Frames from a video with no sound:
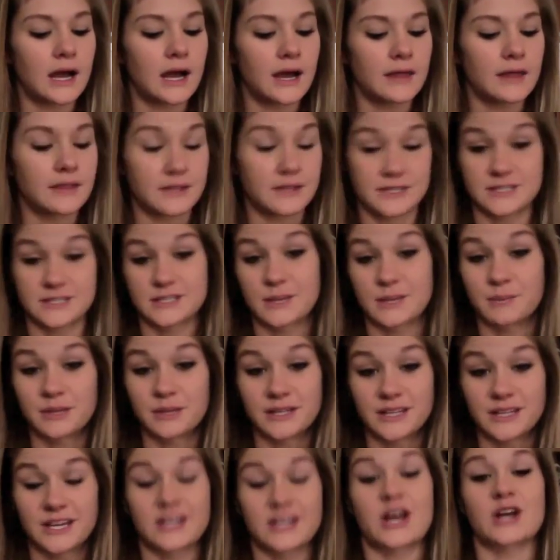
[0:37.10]
this is
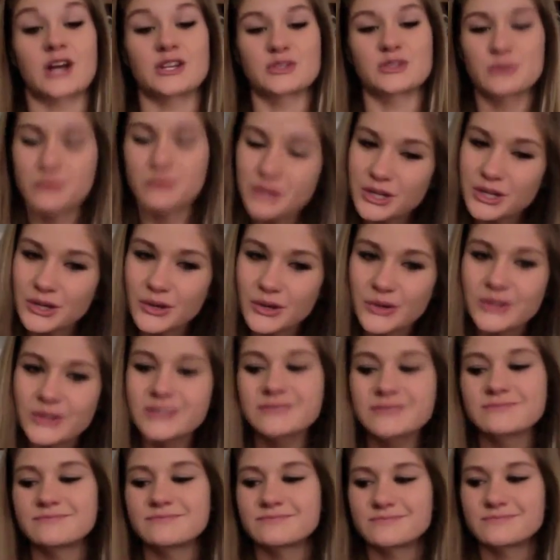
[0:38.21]
completely an honest review,
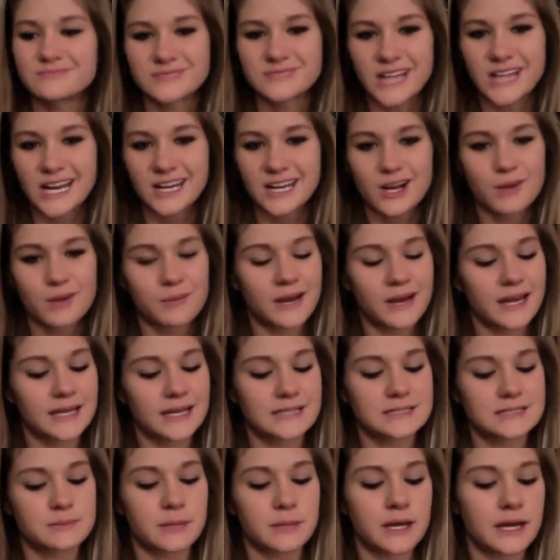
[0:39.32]
not at all
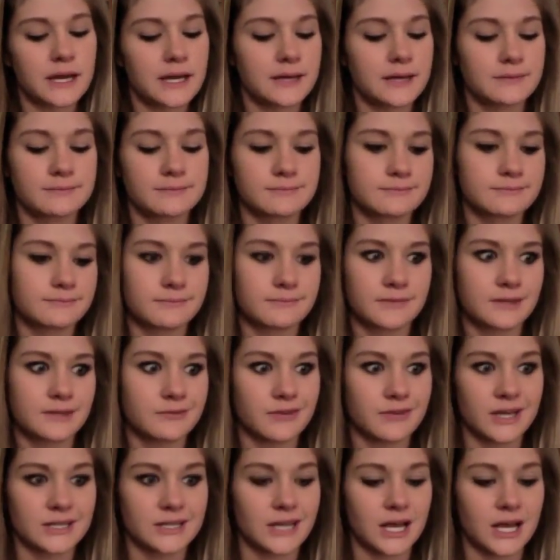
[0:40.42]
biased by the
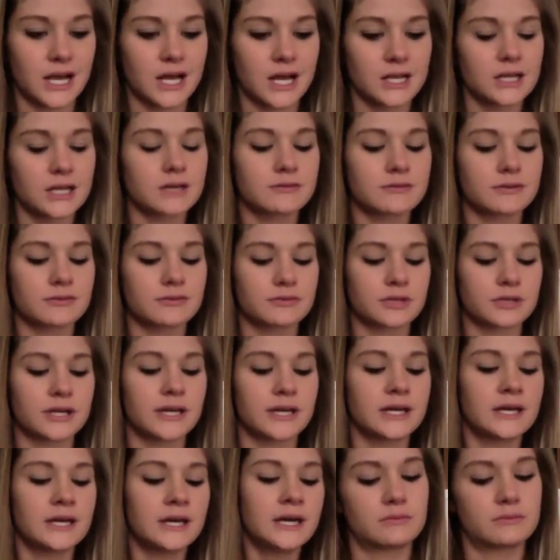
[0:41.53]
fact that I got it for free.
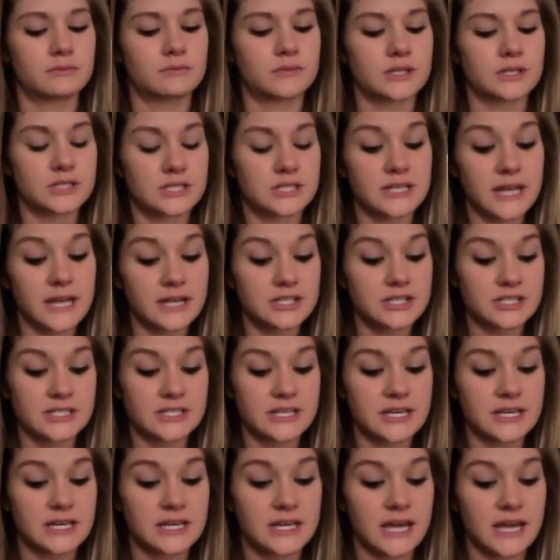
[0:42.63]
The
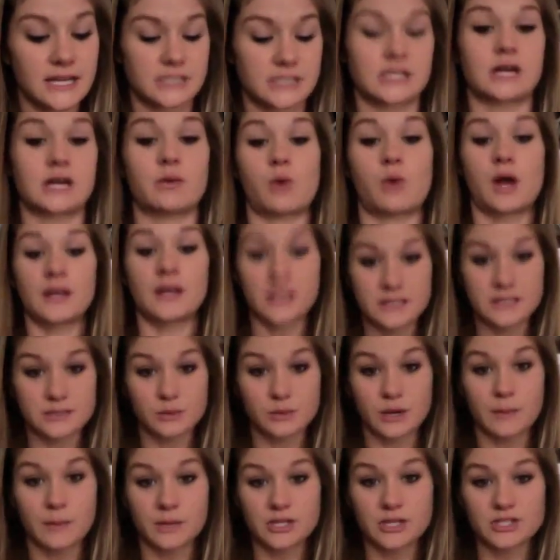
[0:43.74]
THC Indica one is the one
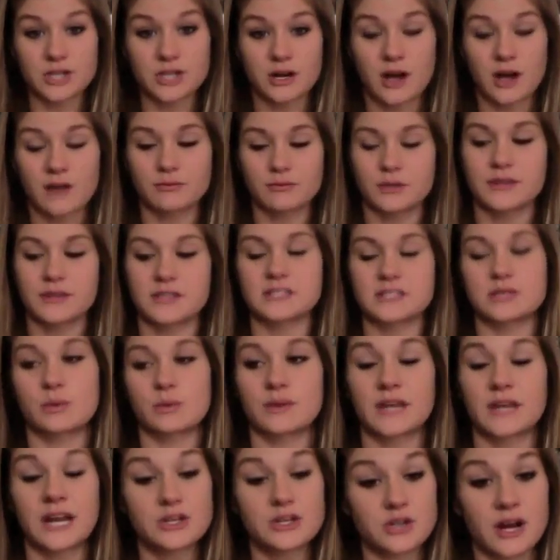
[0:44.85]
I'm going to start off with. It's the one
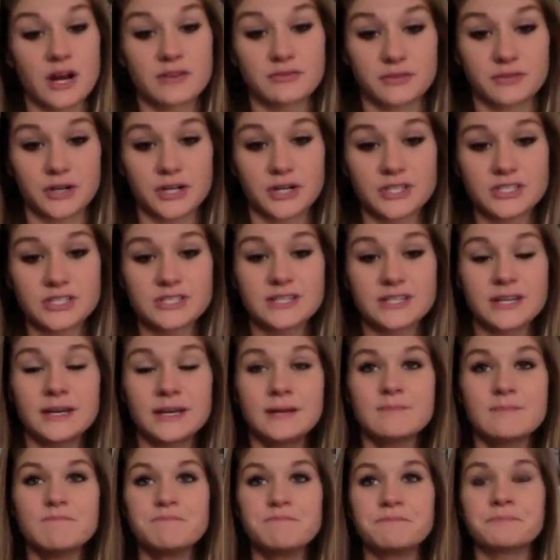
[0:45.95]
that I tried first.
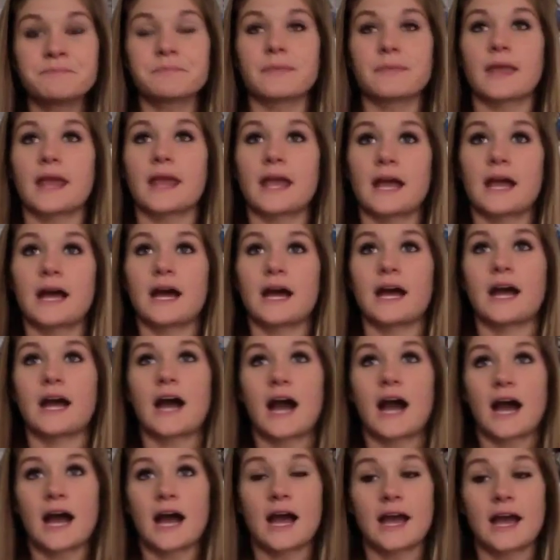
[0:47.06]

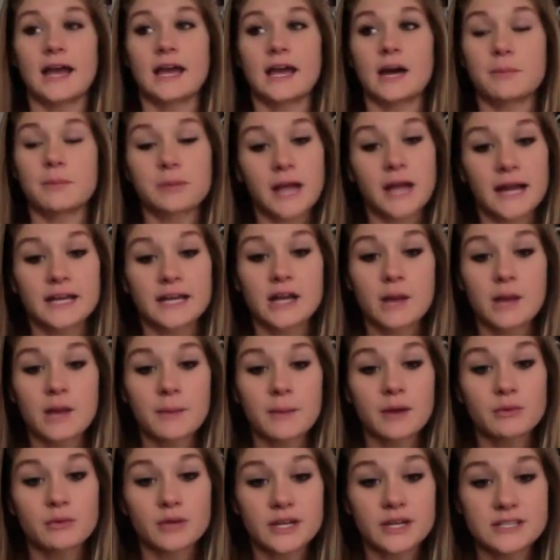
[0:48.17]
I applied it on my
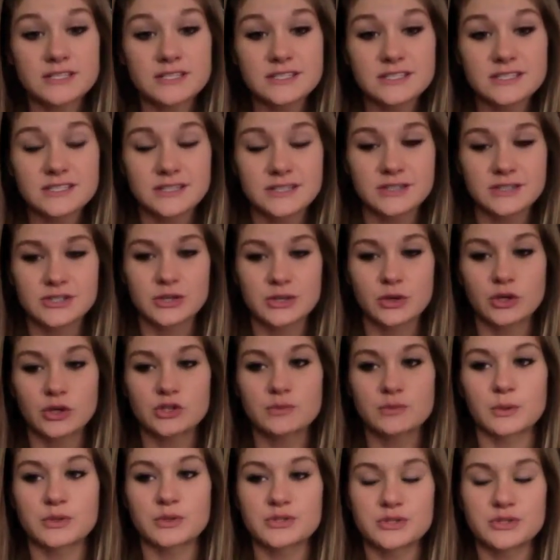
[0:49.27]
wrist, so you're
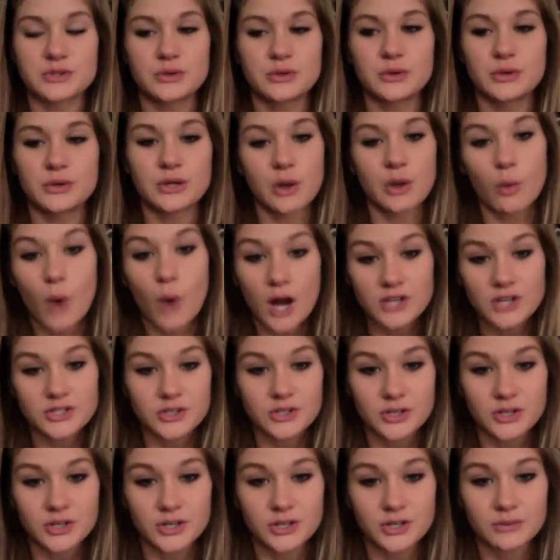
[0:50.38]
supposed to, wash
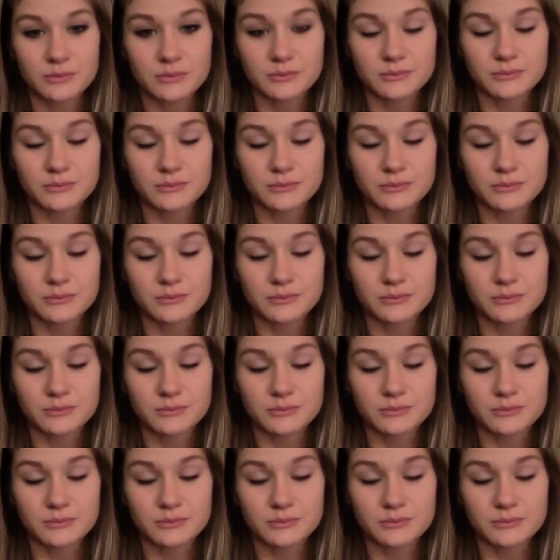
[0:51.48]
your